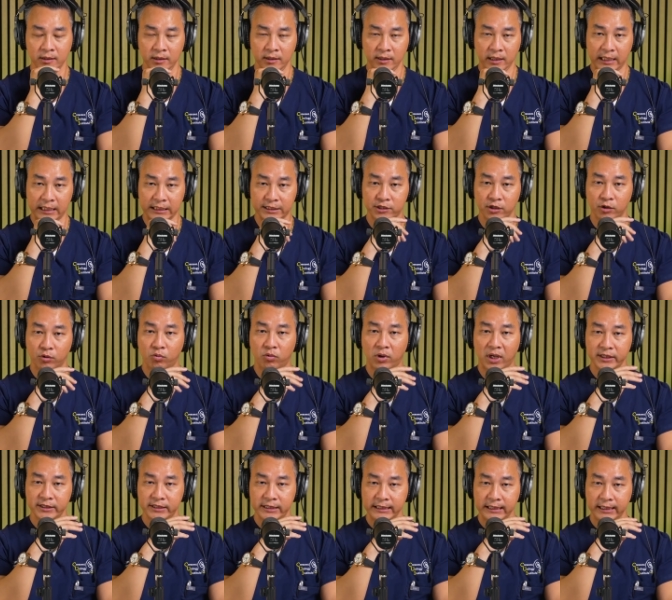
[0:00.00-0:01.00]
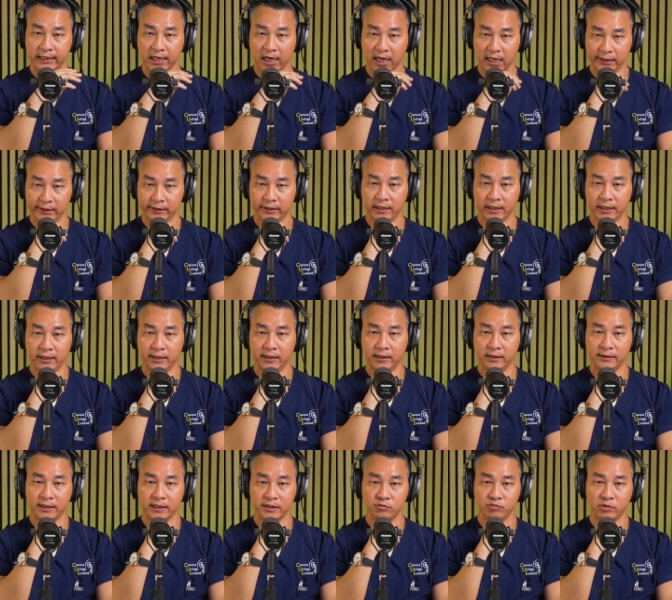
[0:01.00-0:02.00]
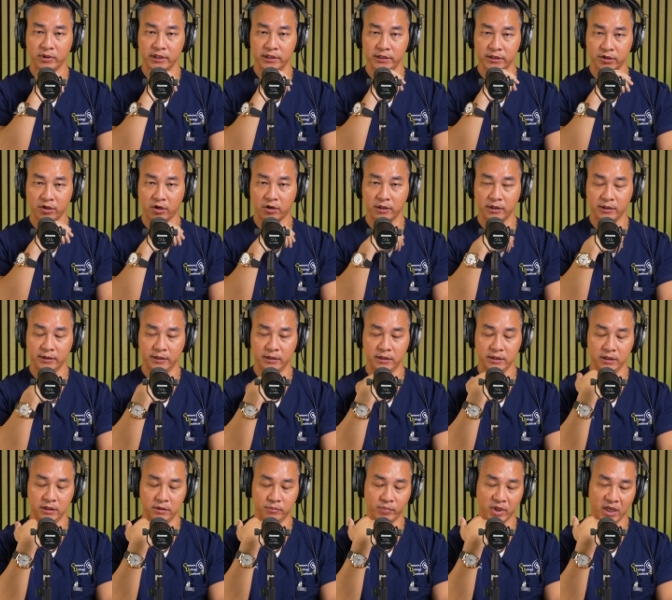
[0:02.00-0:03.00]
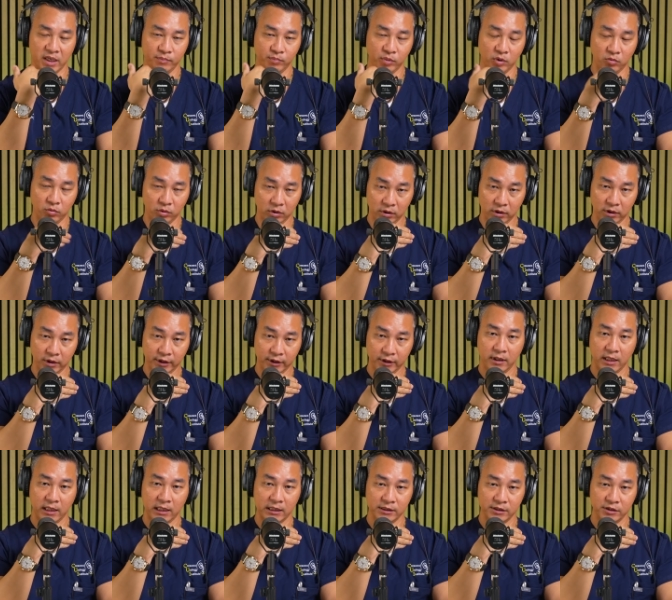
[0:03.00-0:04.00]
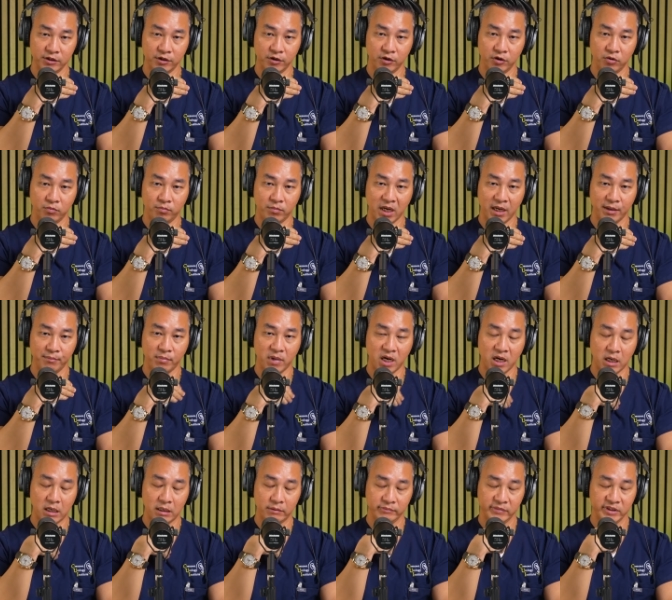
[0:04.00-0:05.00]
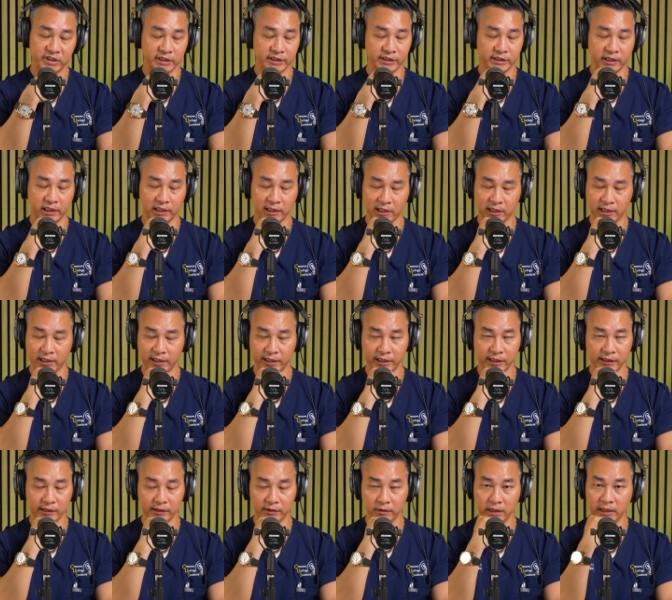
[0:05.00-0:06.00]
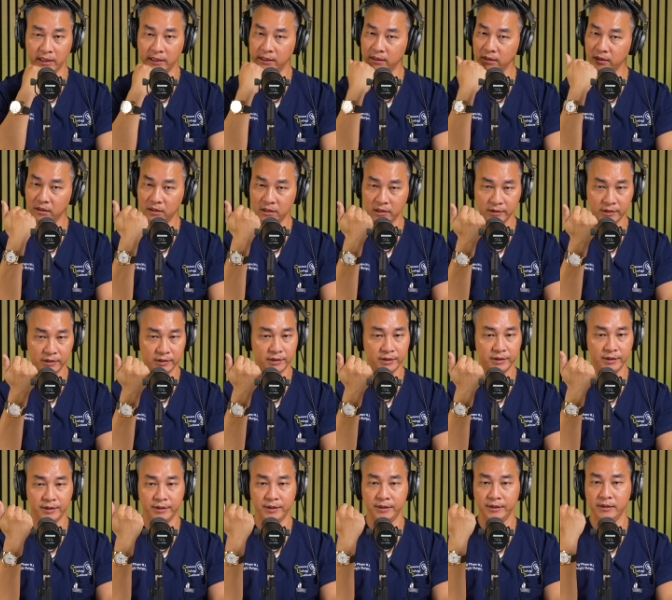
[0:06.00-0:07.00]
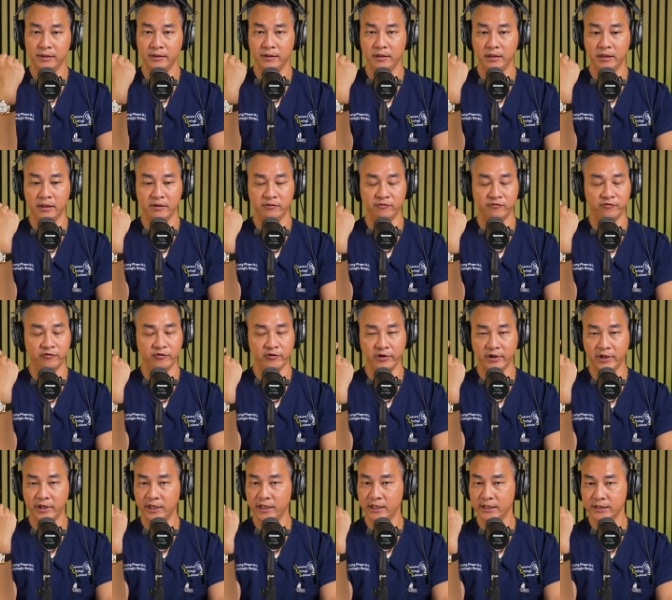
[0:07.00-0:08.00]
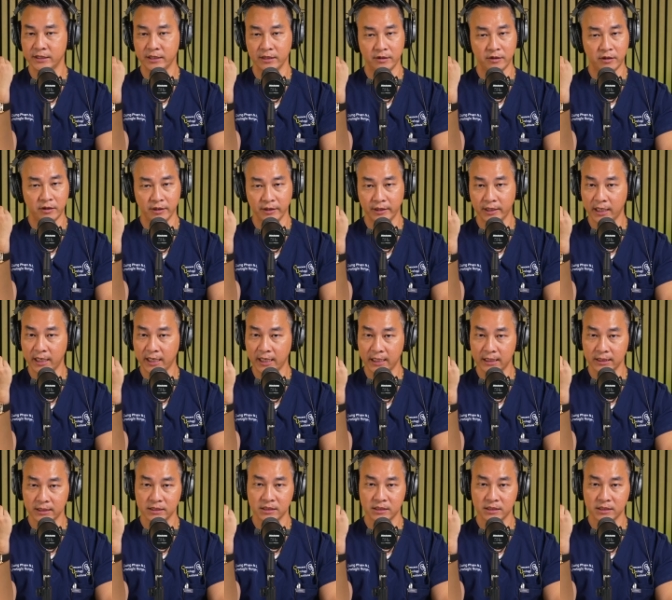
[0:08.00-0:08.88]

And so once he got there, that's when he started the paperwork. And so my mom declined England and France and all that.